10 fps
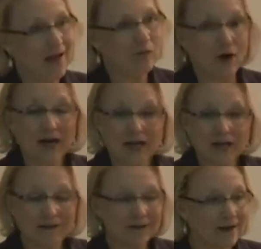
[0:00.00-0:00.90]
am
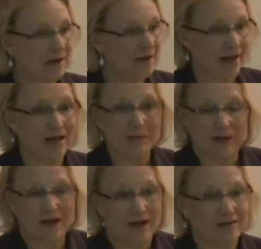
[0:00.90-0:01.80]
running again
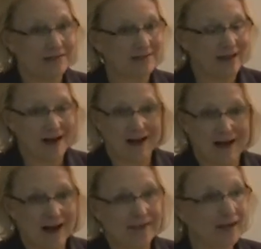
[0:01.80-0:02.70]
because
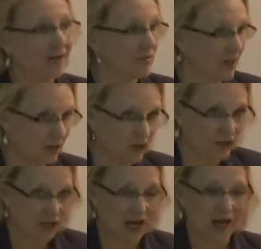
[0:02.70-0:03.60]
I think I've done a
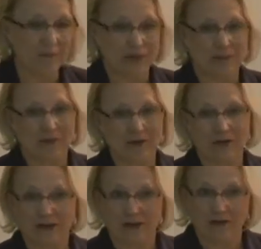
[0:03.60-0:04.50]
good job. People
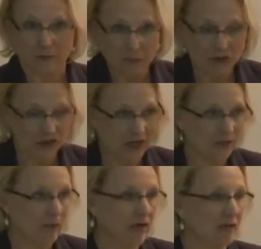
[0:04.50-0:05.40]
have
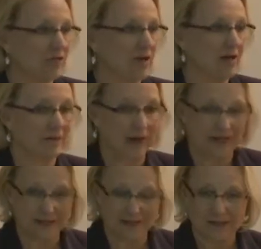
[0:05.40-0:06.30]
appreciated what I've done, my
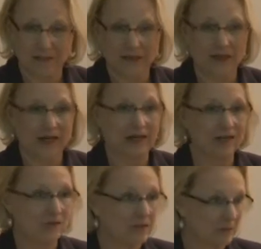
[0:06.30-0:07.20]
accessibility,
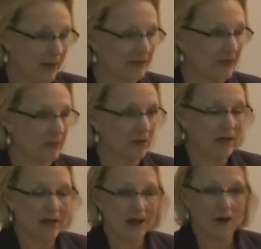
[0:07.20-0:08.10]
the responsible
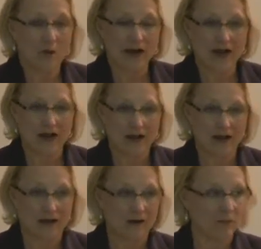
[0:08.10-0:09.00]
way I
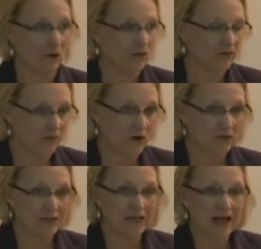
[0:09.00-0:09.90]
approach
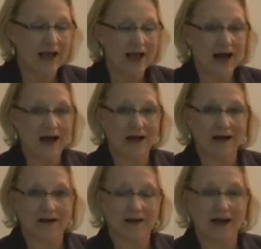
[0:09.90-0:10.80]
votes.
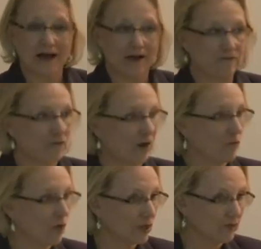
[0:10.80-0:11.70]
I've
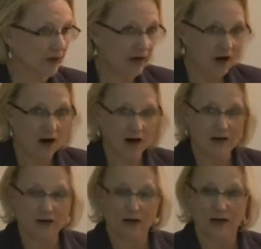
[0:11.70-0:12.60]
worked very hard